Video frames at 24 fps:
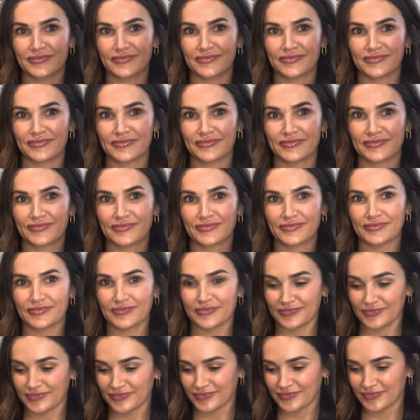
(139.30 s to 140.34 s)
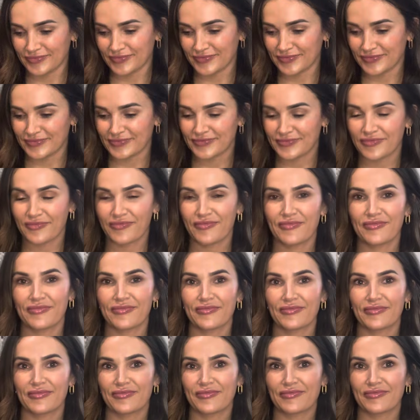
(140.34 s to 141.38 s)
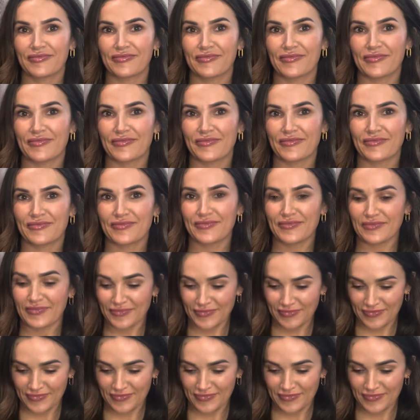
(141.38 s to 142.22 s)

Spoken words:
[no speech]